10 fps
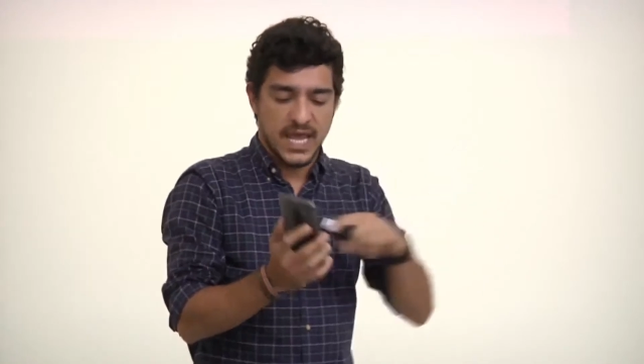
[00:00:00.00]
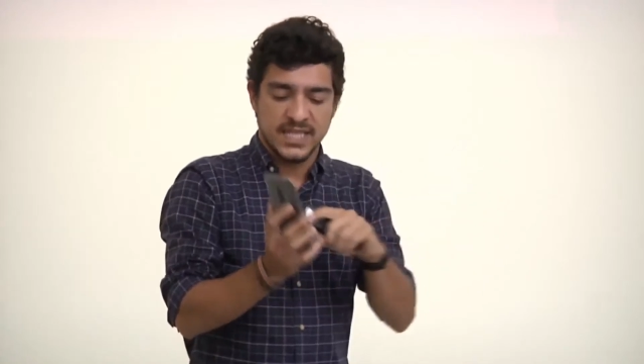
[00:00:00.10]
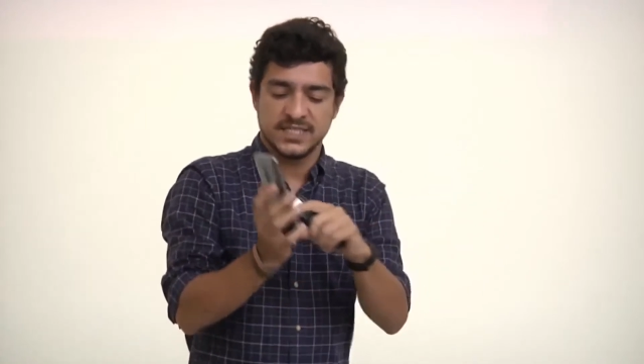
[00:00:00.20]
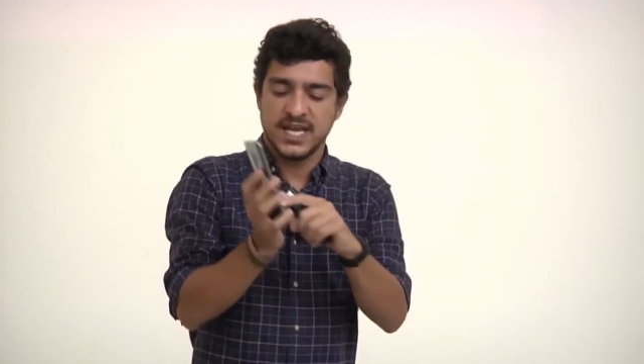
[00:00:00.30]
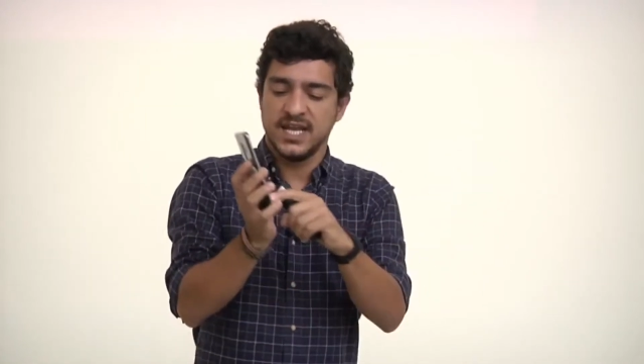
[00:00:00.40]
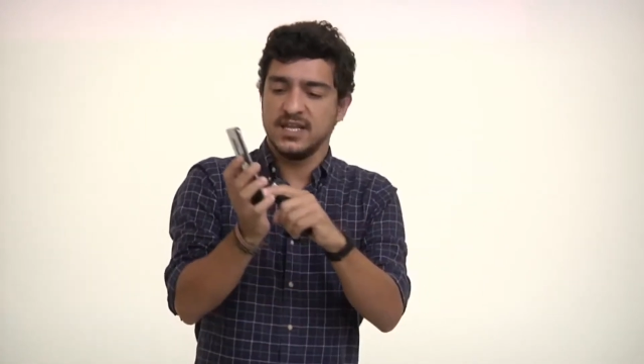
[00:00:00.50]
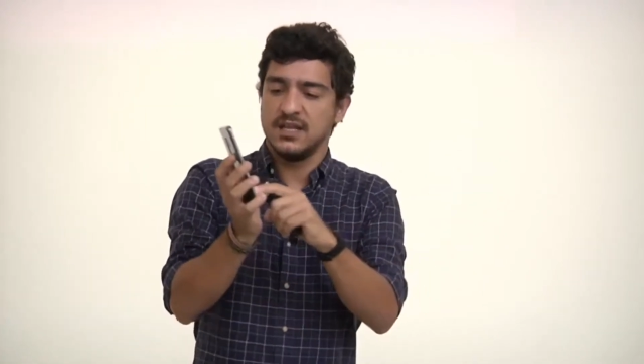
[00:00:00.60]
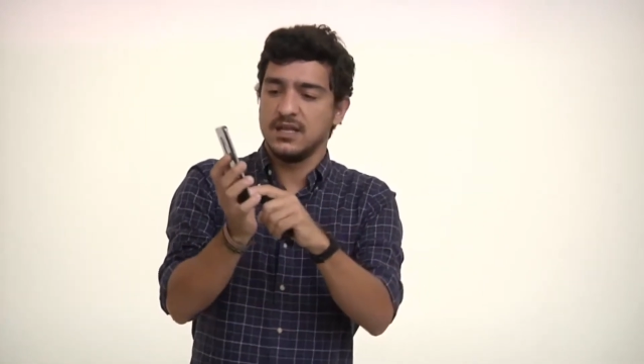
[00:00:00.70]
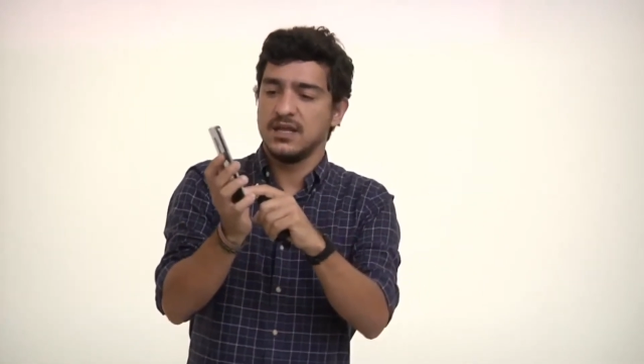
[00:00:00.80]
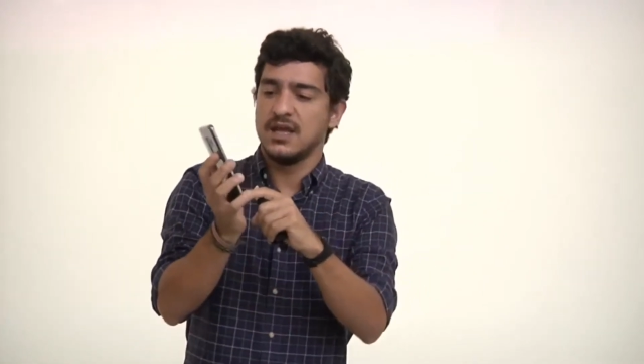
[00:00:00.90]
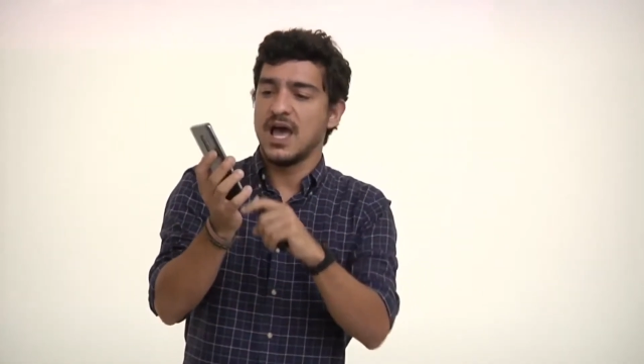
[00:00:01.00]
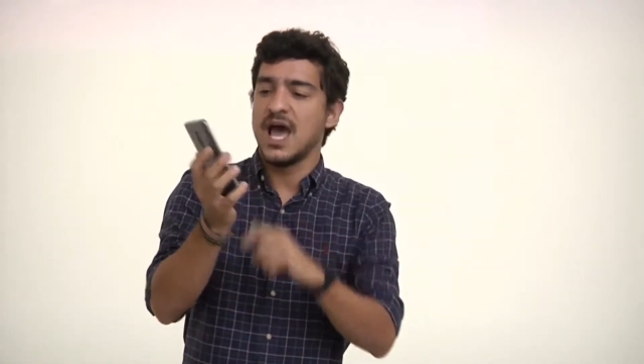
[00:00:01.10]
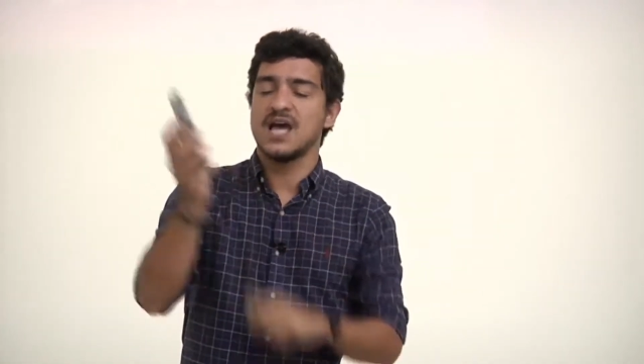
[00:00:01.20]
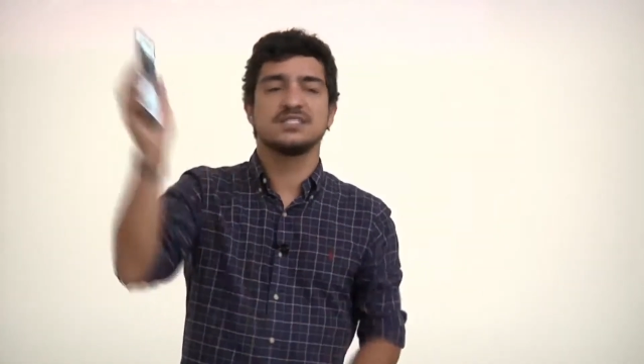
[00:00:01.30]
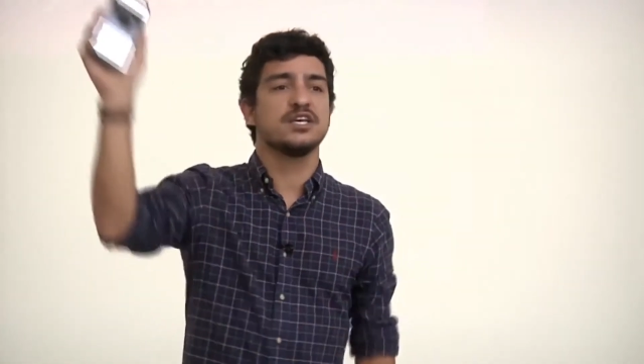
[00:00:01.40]
and then
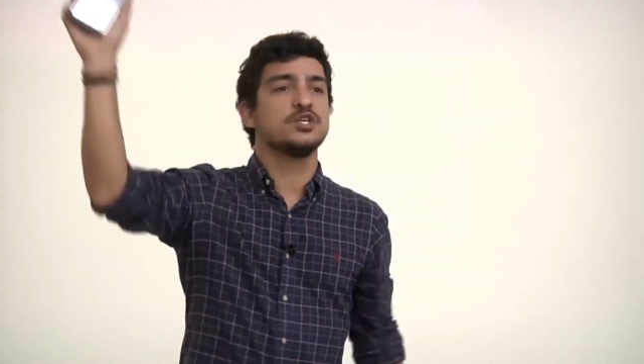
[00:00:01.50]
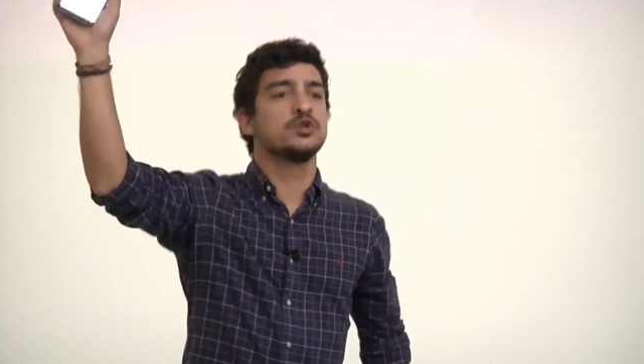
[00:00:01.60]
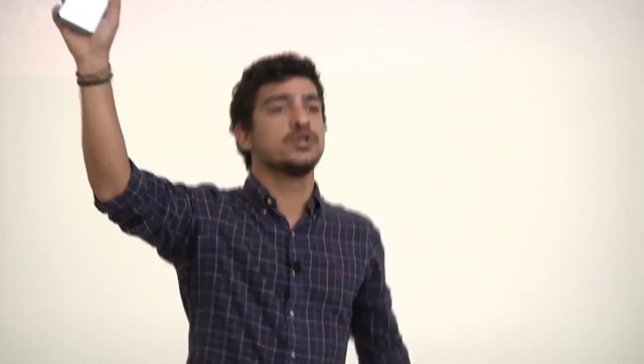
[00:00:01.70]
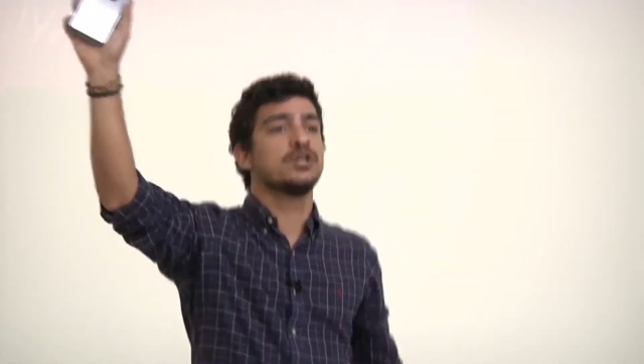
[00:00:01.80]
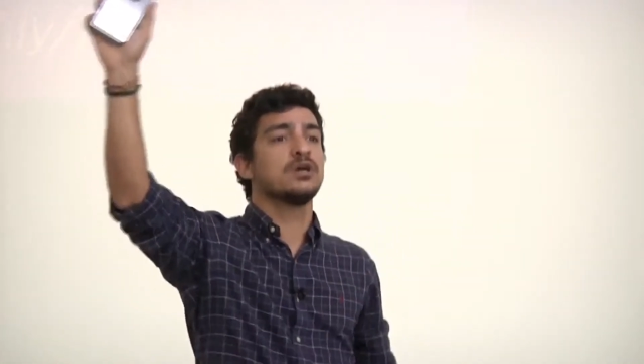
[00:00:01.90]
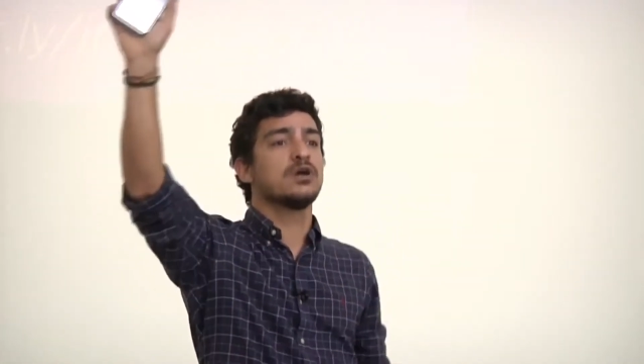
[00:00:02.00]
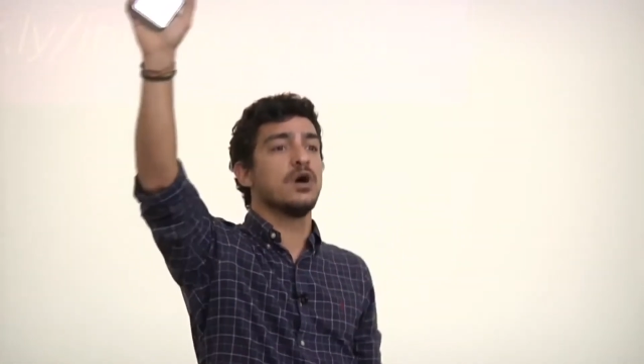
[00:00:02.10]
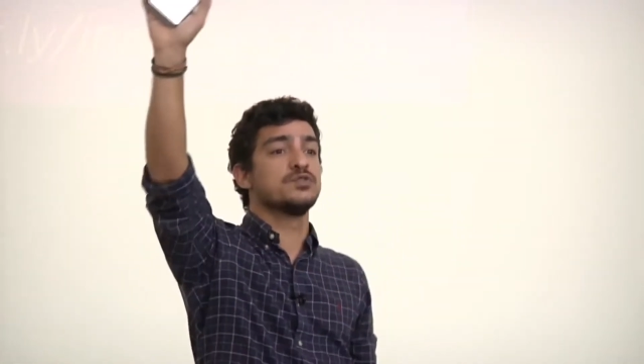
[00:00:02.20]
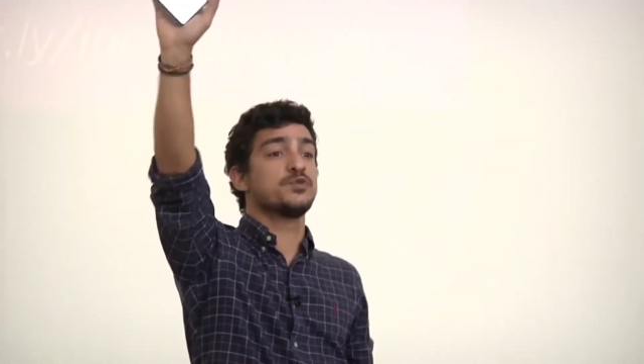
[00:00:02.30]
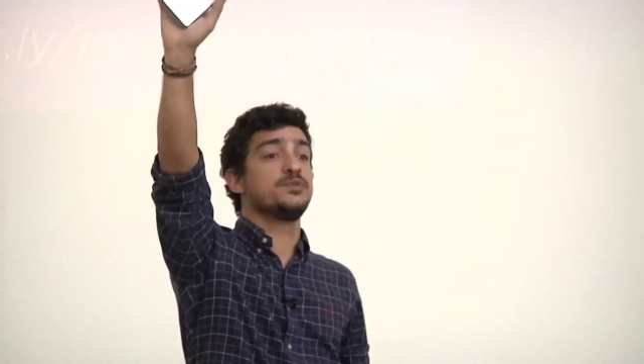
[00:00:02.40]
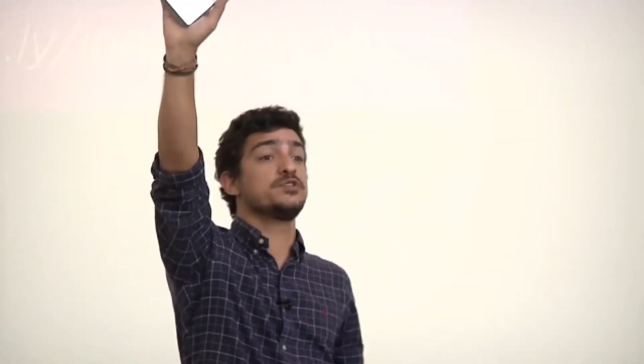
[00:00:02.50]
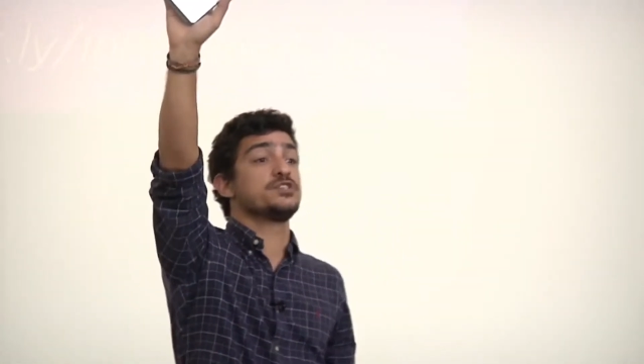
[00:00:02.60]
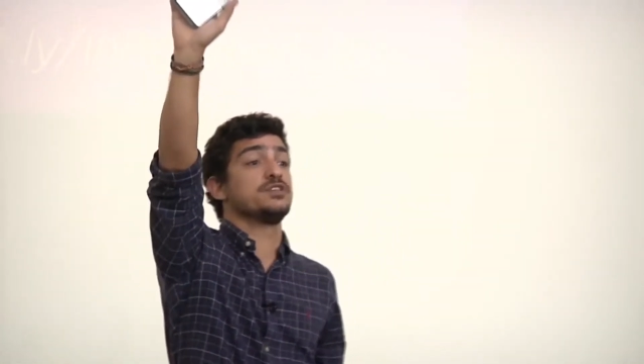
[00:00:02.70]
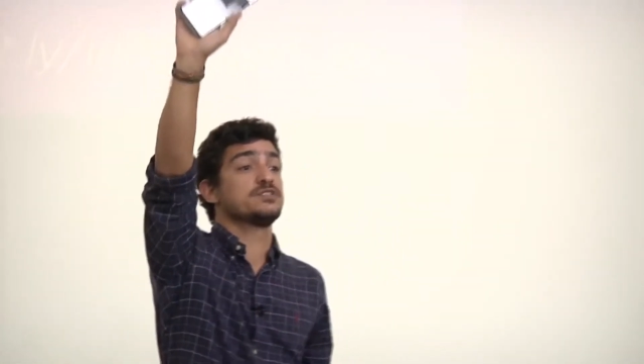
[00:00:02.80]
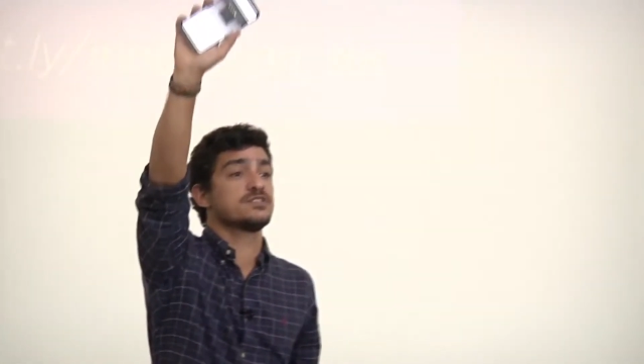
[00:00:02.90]
add your
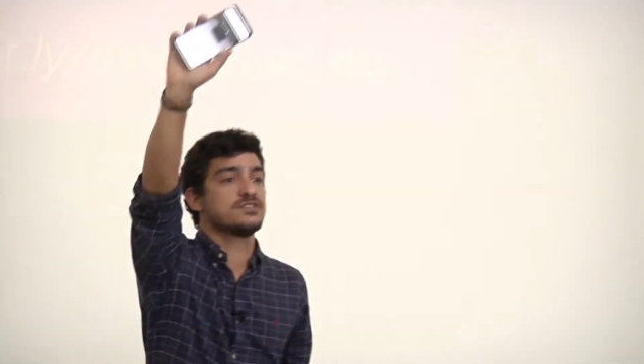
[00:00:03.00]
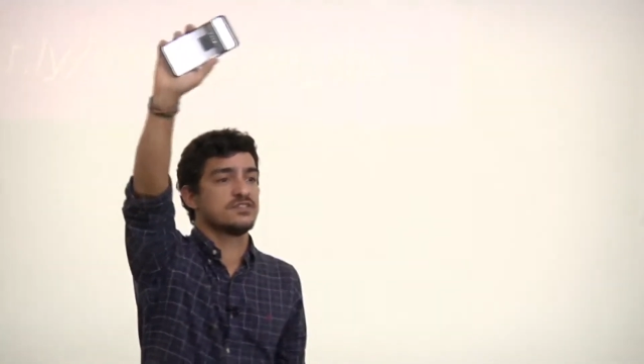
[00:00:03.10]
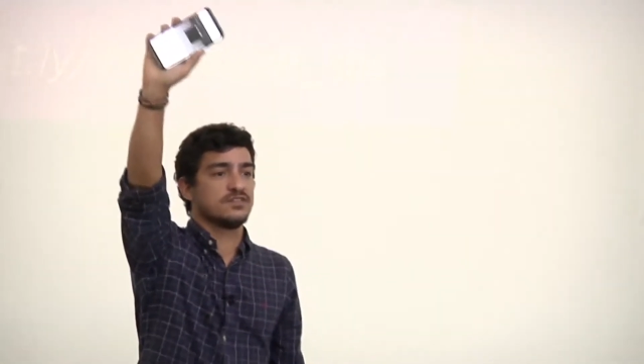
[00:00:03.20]
contributions?